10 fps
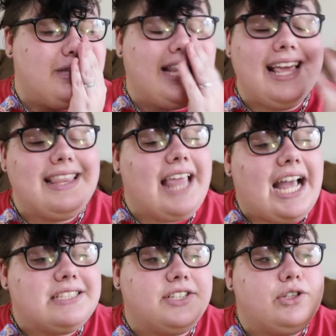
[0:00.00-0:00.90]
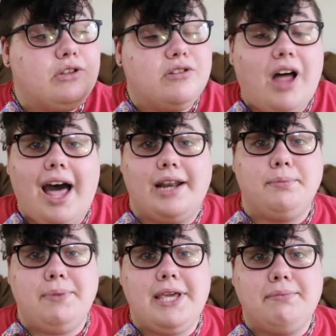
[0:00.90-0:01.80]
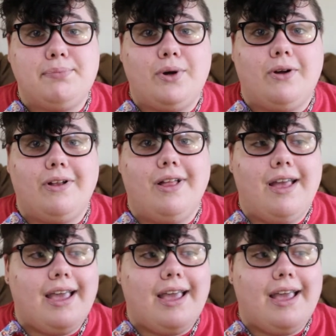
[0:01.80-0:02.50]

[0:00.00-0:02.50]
but like, that's a lot of people.